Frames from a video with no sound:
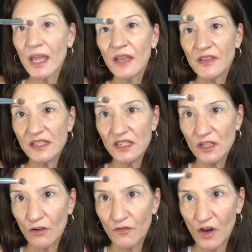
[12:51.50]
This is
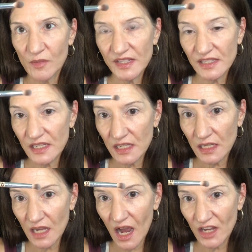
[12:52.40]
their
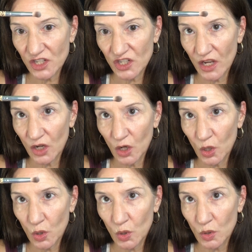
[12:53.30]
Pharmacy
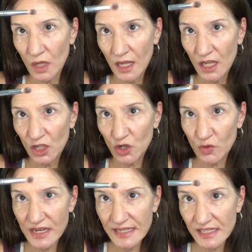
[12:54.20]
eyeshadow
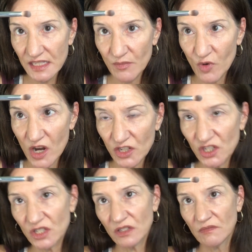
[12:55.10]
crease
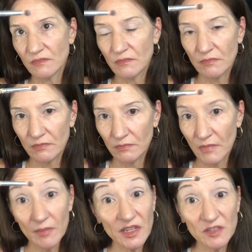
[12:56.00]
brush.
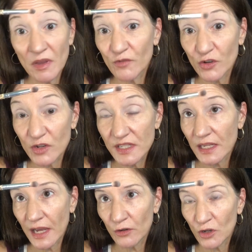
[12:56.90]
Maybe it's meant for
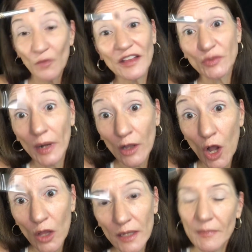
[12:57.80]
creasing, I don't know, that's what I
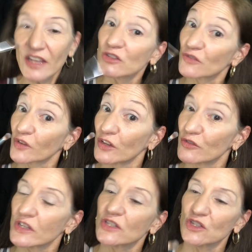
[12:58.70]
call it. I use it for other
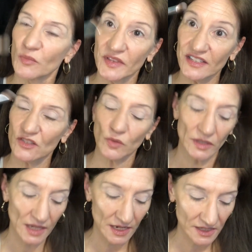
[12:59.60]
things too, but this is really
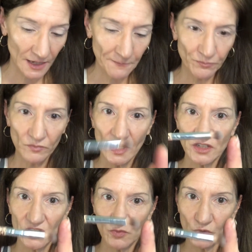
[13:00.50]
nice.
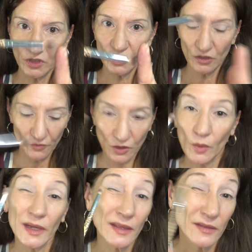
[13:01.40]
Just really good for
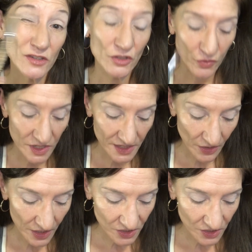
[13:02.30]
going into the crease area.